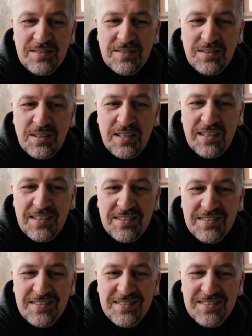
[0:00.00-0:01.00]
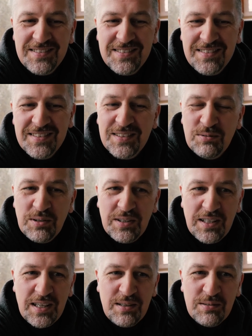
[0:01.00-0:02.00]
Okay.
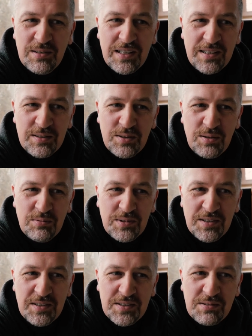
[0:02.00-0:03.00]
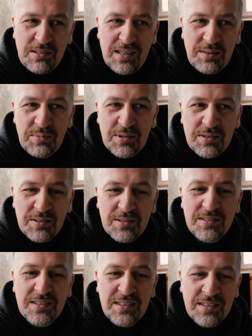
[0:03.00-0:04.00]
Well, how, like, do you want to describe your
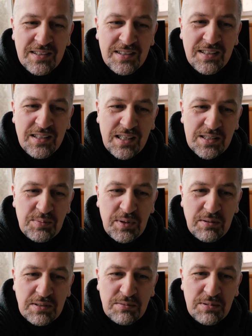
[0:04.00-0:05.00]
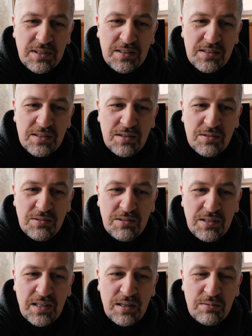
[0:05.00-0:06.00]
experience with this surgery
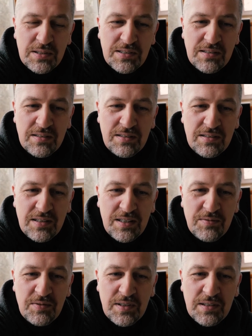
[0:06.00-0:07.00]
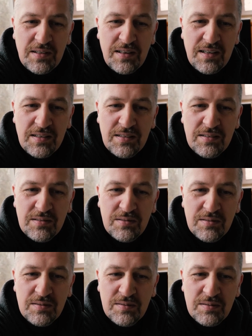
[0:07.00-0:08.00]
and how is it different than
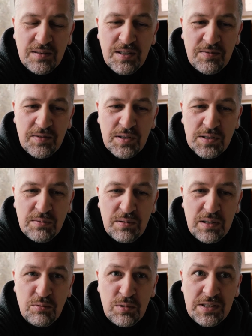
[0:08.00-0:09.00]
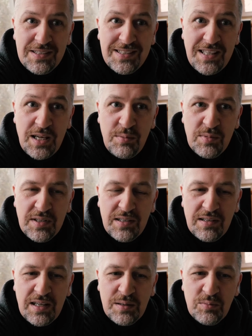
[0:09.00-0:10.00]
the first one, which seemed
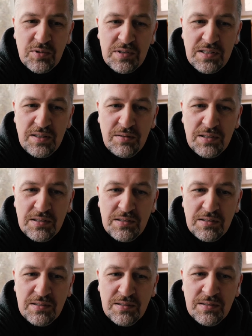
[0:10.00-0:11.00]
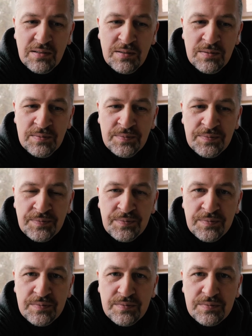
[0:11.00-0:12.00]
a lot more serious? Mm, they
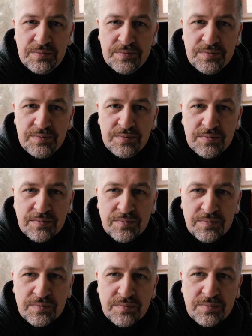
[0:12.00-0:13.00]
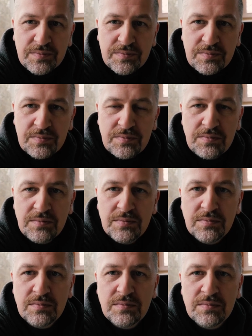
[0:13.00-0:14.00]
were similar and different
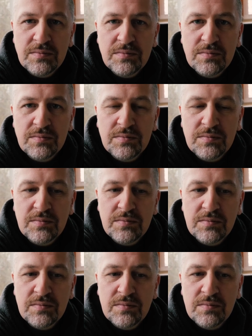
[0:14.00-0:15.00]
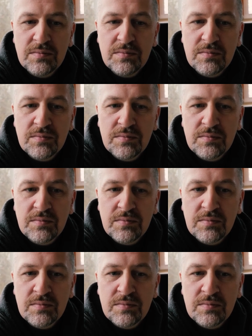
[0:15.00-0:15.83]
at the same time. Similar in that